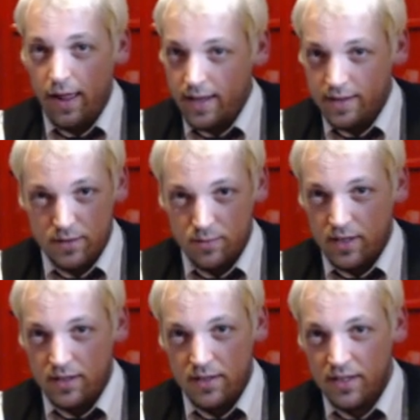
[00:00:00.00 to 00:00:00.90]
I like this
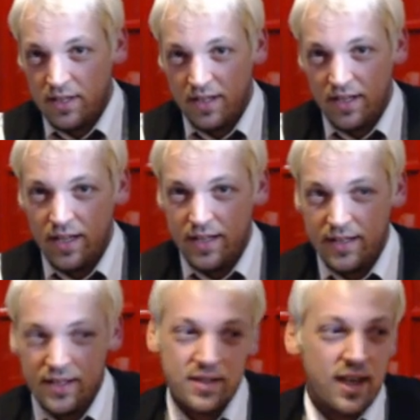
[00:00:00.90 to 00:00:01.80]
one.
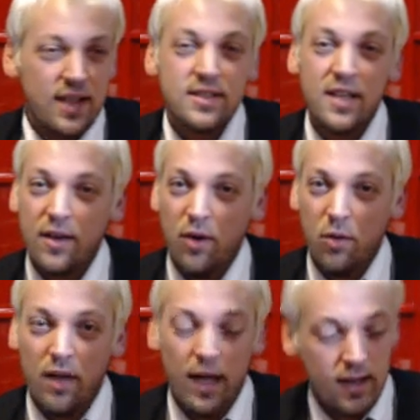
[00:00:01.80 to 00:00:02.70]
It doesn't taste like a
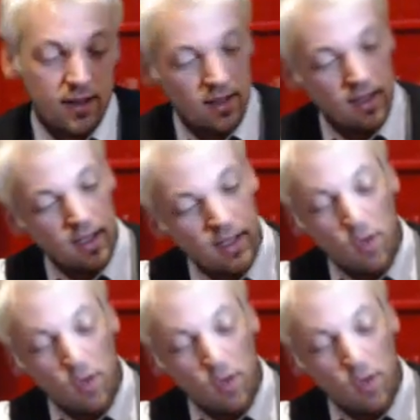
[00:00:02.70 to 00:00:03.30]
whole lot,